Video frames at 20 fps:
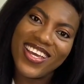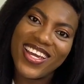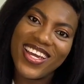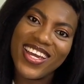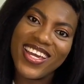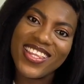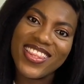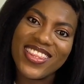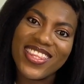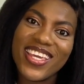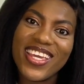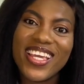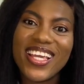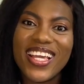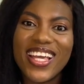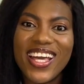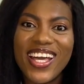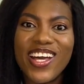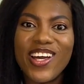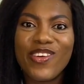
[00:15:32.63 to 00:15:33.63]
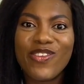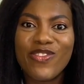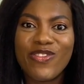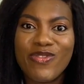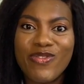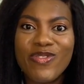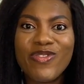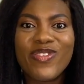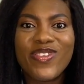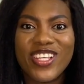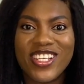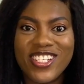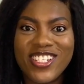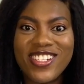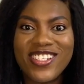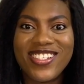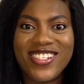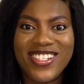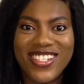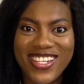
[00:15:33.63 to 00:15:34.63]
I think I've
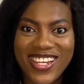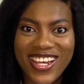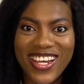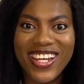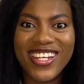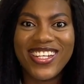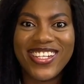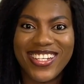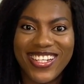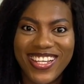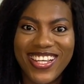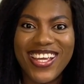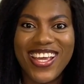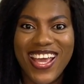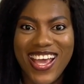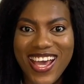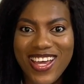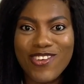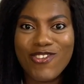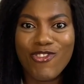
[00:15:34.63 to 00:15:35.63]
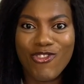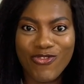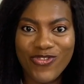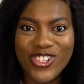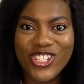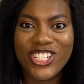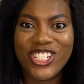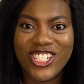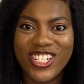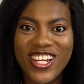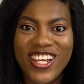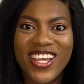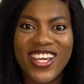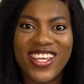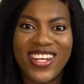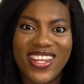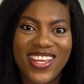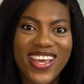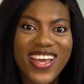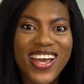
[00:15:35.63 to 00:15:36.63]
shared and overshared,
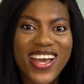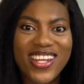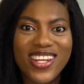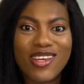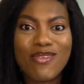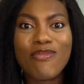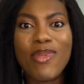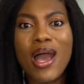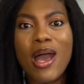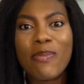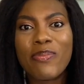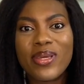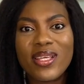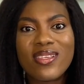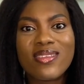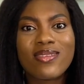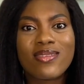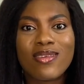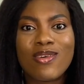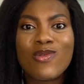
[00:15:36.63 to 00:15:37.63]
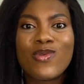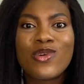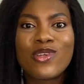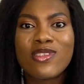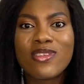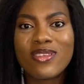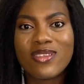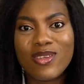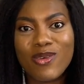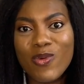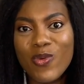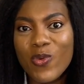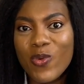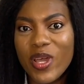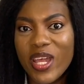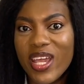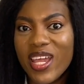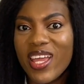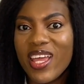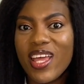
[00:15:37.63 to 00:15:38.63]
and I'm happy someone
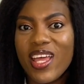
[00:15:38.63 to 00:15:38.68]
somewhere